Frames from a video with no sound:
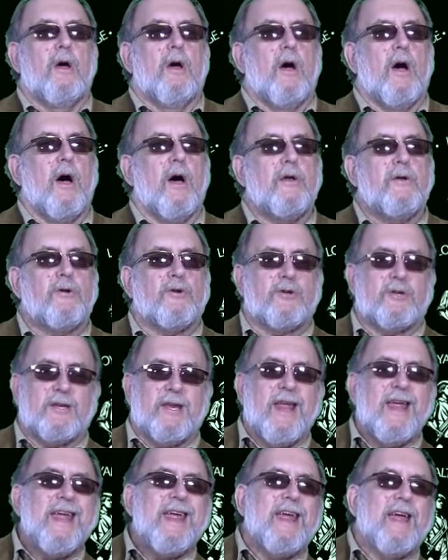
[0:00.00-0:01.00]

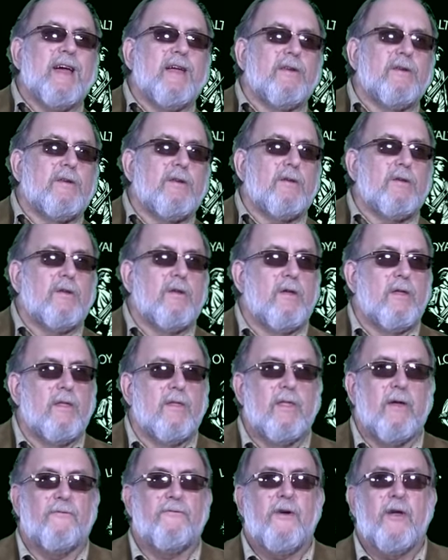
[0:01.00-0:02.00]
Understand
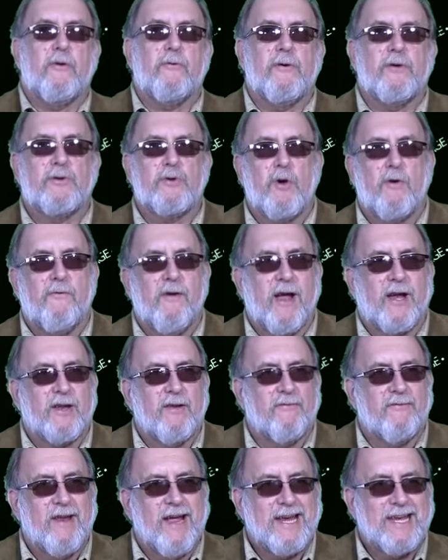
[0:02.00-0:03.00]
the Federal Reserve Act
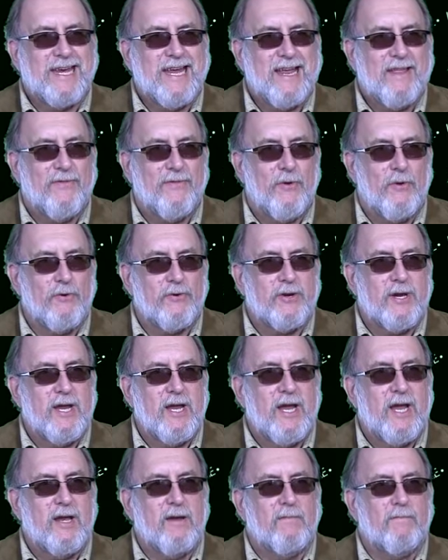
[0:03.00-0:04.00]
of
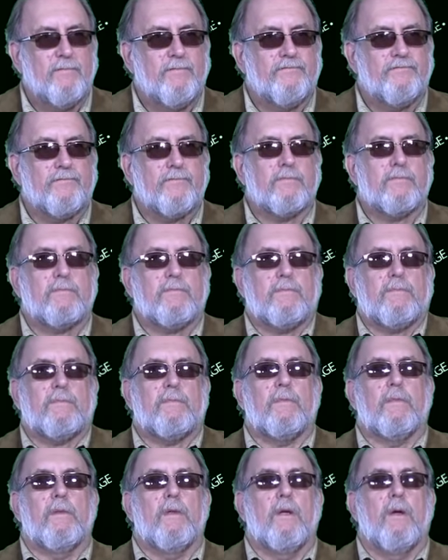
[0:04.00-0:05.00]
1913.
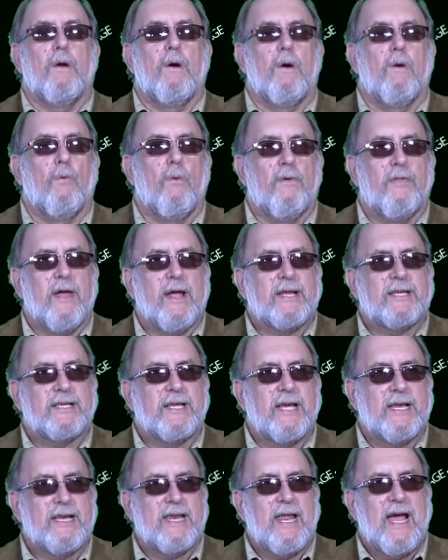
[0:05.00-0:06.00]
When they
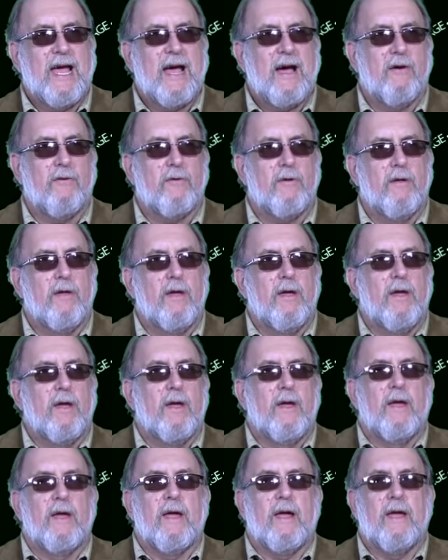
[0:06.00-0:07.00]
sat down
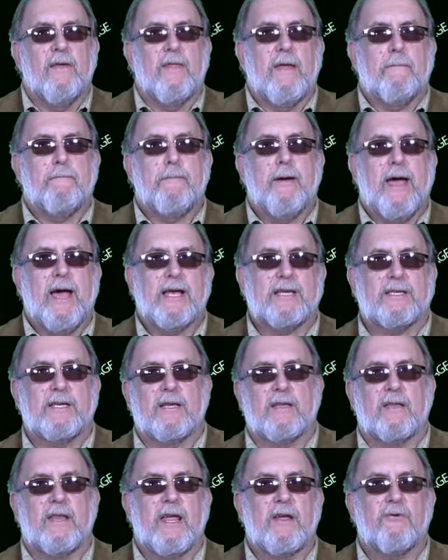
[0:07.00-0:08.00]
and they passed
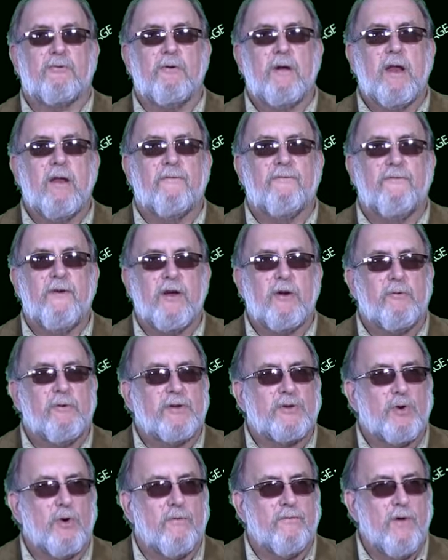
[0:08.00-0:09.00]
it, they created Federal
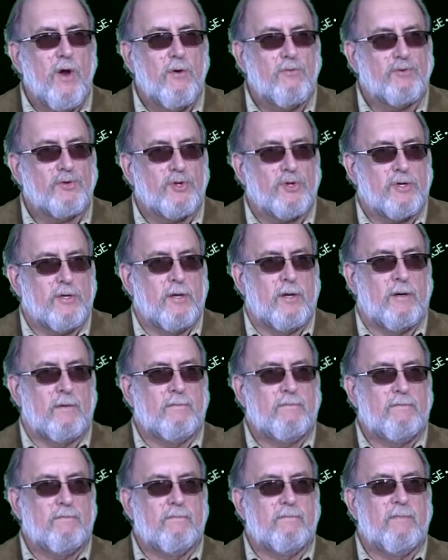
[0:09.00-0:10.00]
Reserve notes.
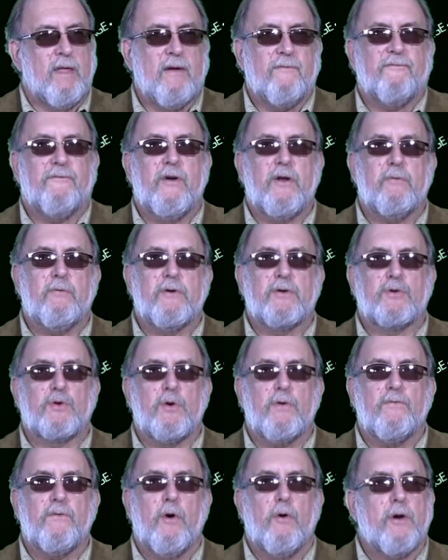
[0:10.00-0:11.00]
That Federal
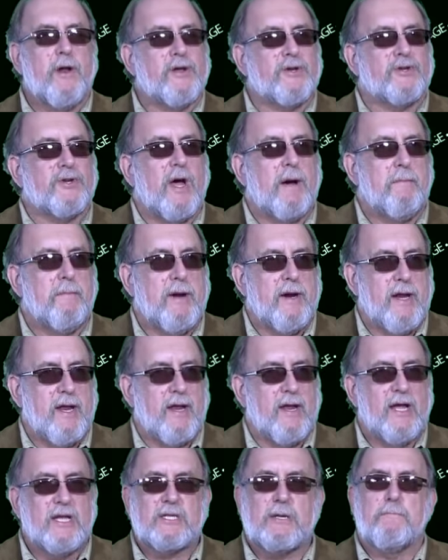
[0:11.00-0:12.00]
Reserve note is not money.
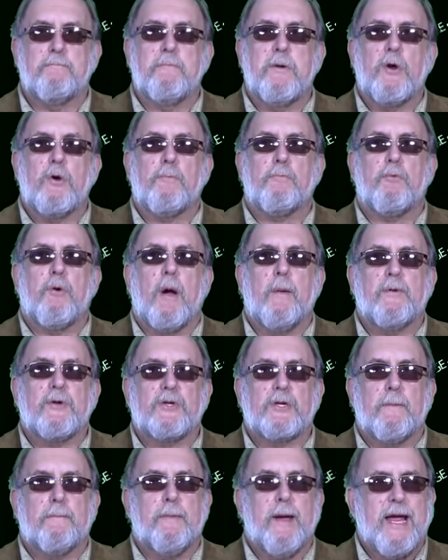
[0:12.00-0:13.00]
It's a mere promise
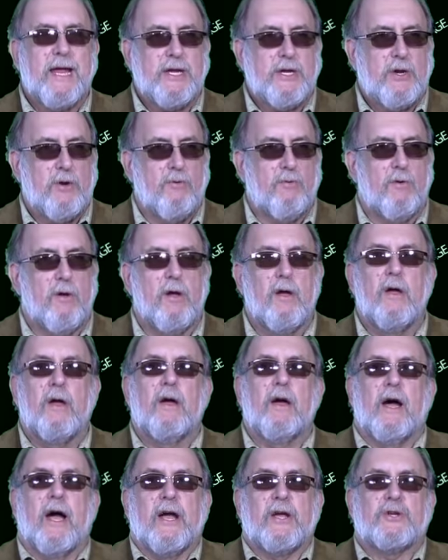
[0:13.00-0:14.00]
to pay you.
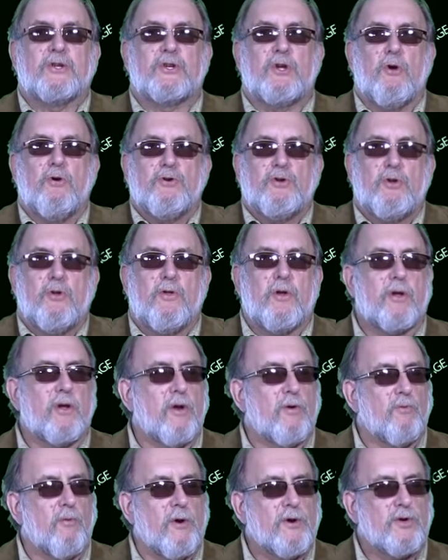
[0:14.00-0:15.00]
I showed you the
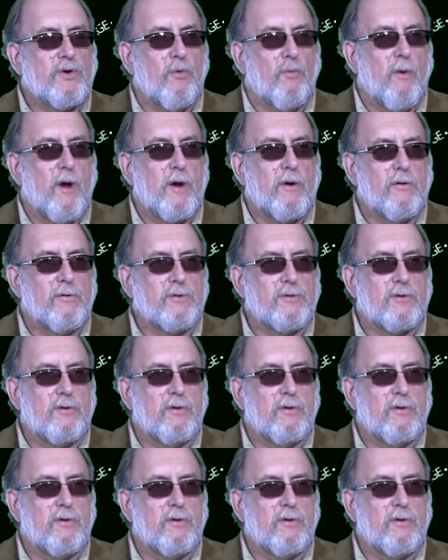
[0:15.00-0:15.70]
Congressional Records.